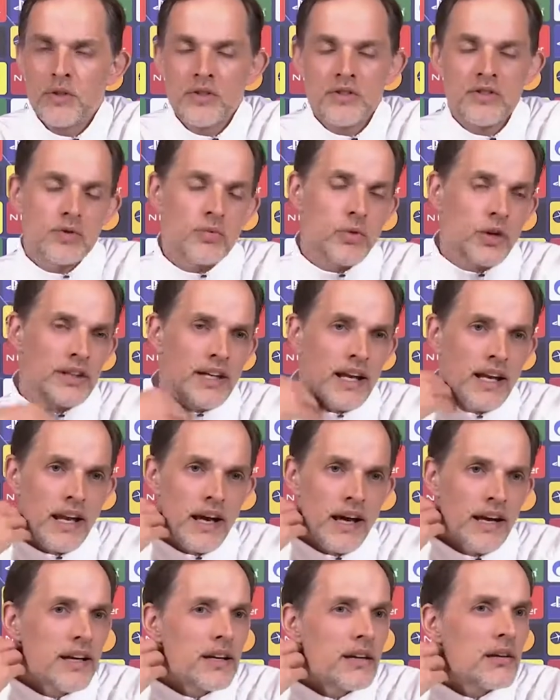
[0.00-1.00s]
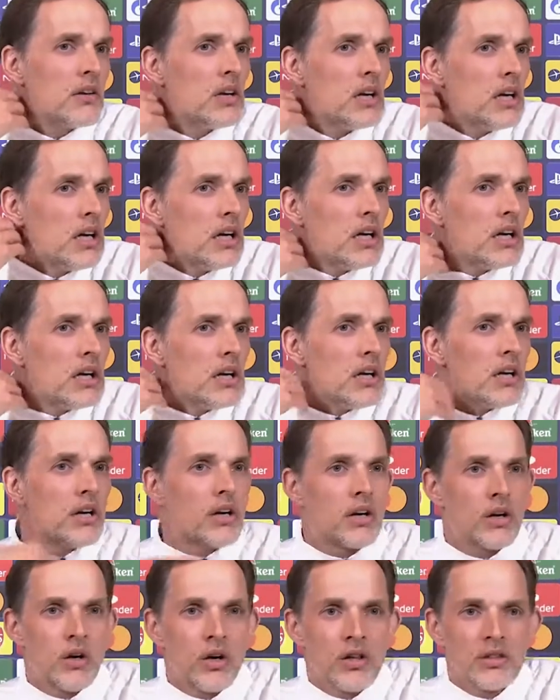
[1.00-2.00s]
This is what I like
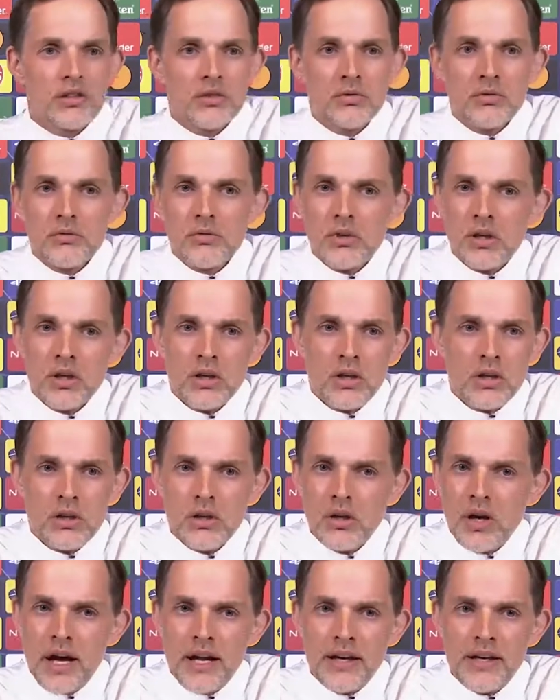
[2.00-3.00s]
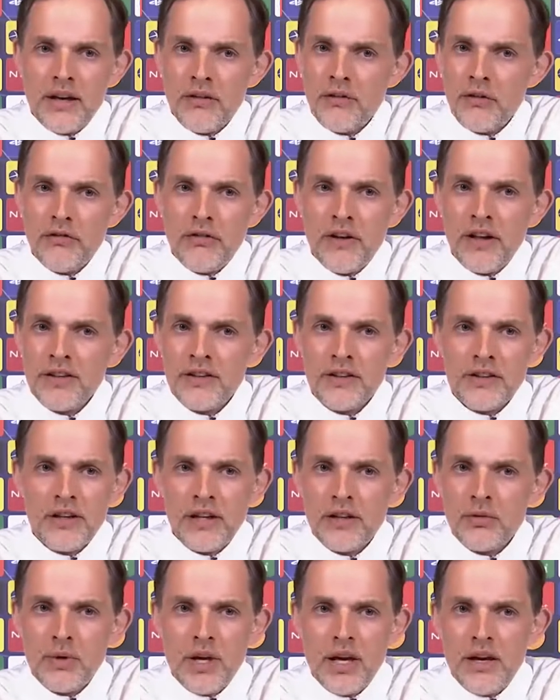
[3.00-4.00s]
a lot. I never felt it
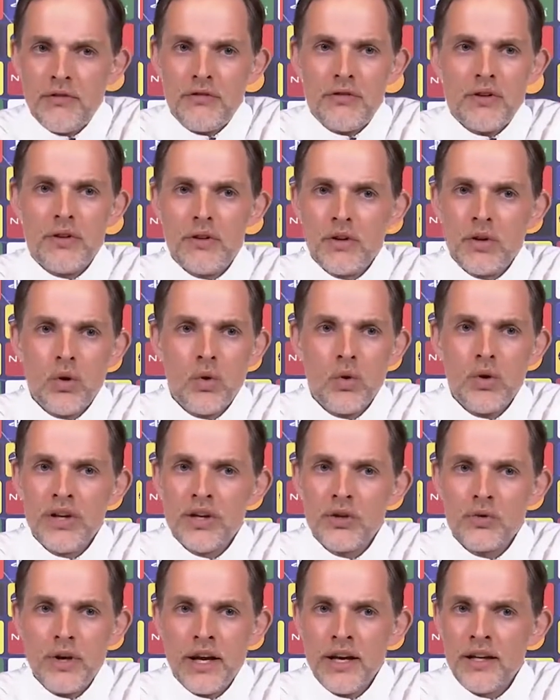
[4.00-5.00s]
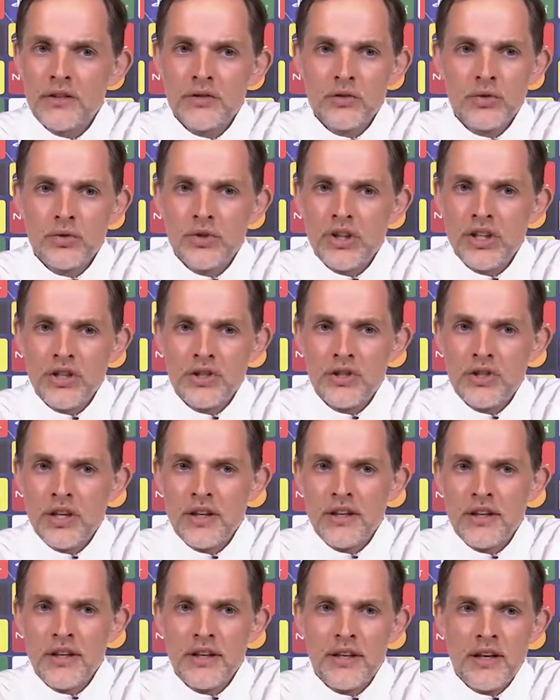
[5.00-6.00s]
that we have here a holy grail to reach,
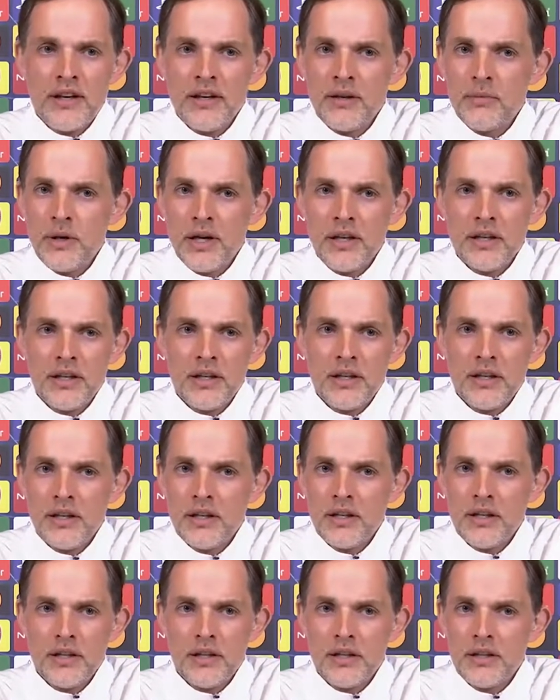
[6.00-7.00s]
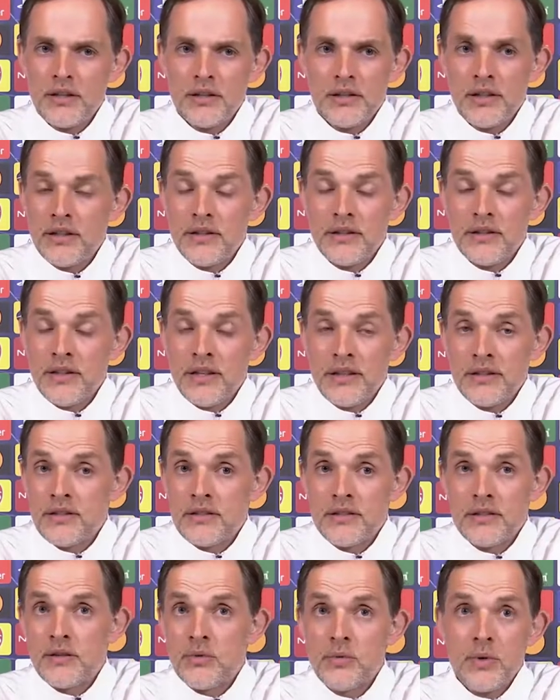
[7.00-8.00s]
and that anybody
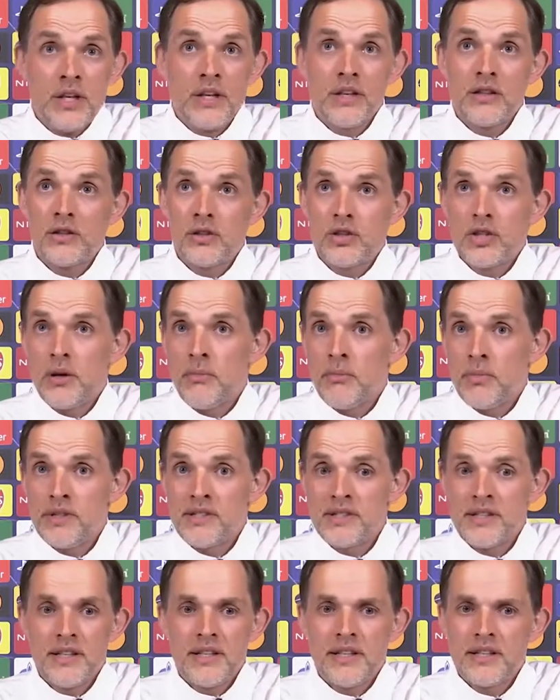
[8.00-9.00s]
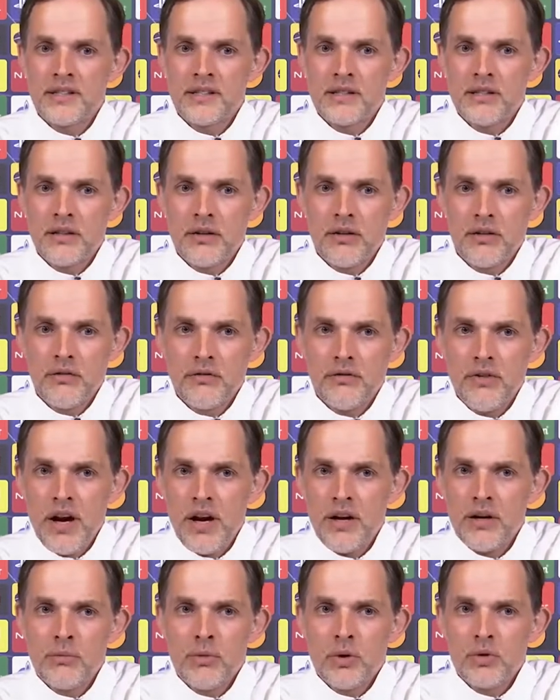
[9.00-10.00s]
that winning the Champions League is the
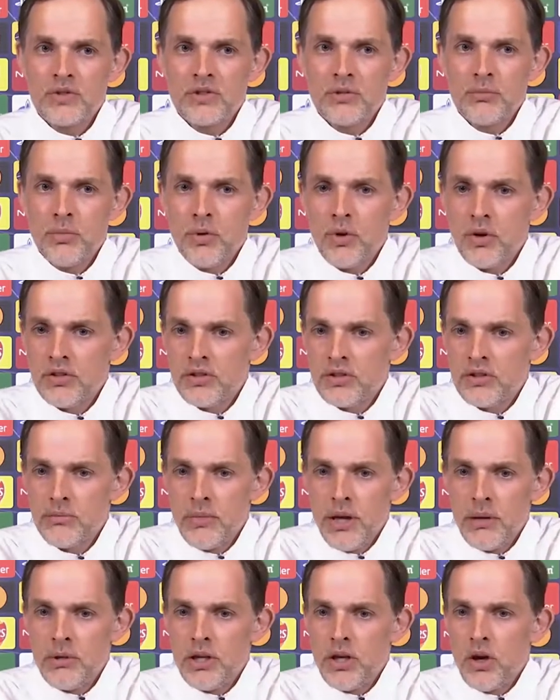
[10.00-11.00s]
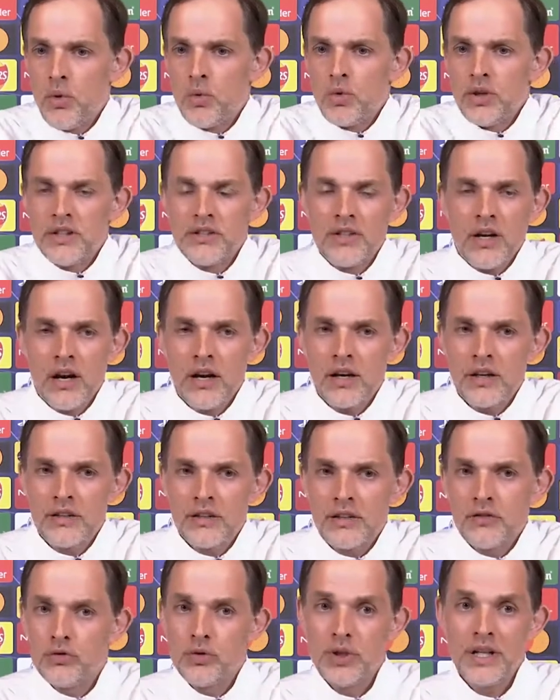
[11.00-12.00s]
very most important, maybe the only target
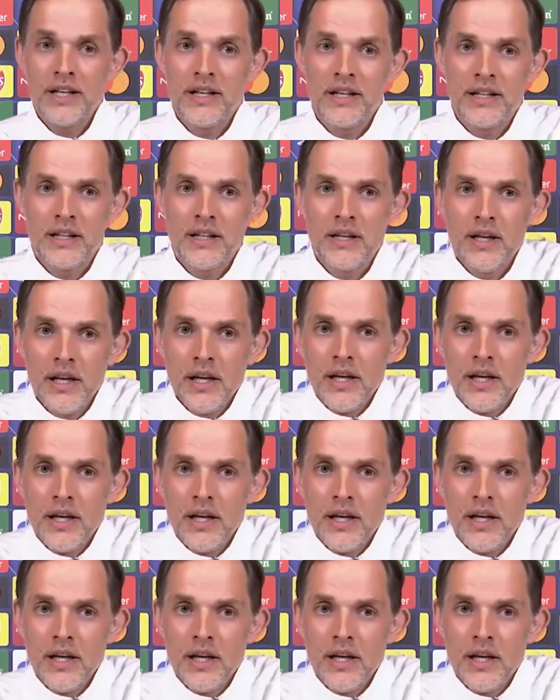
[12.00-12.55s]
that really